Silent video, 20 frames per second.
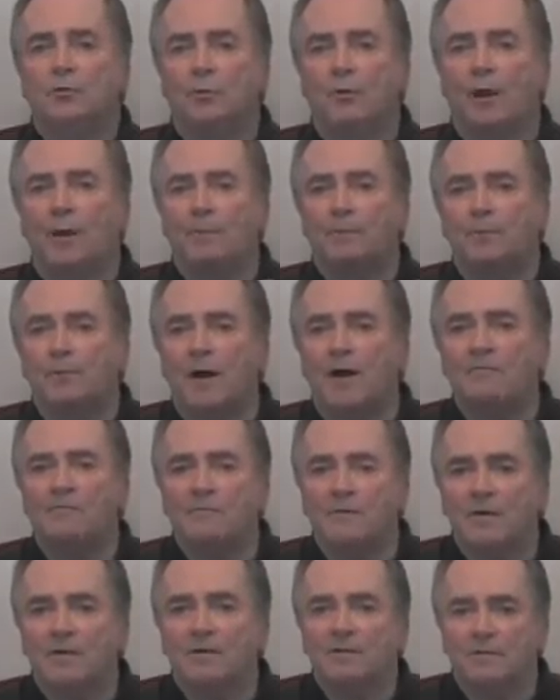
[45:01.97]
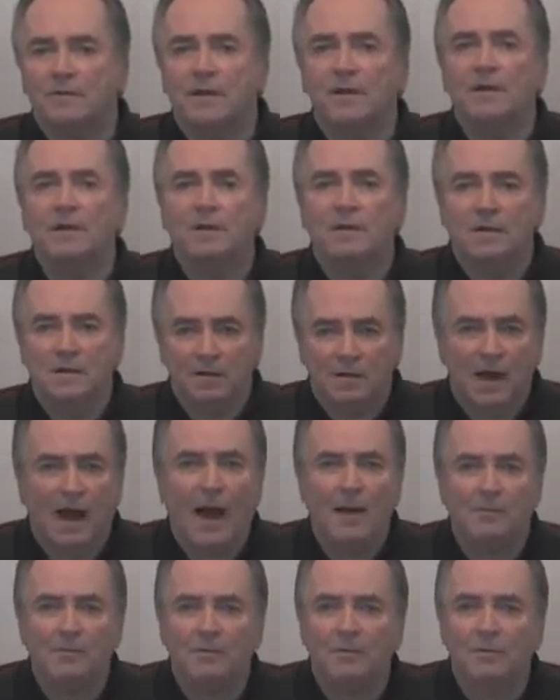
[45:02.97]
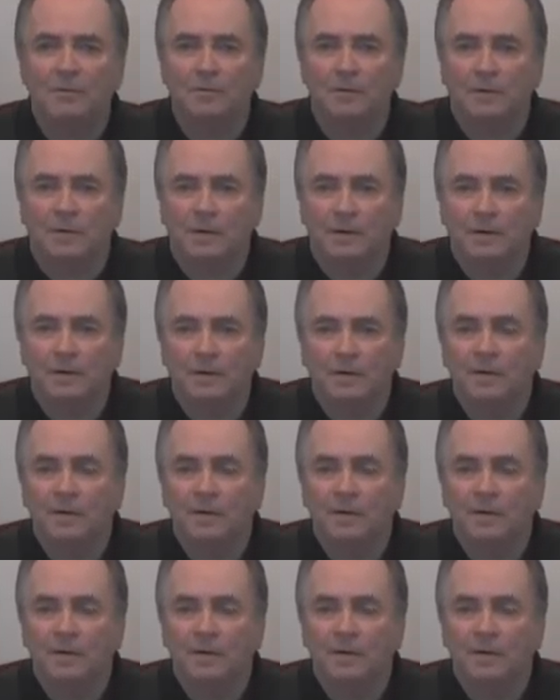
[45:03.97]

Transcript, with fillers: Do I pray for understanding? Absolutely.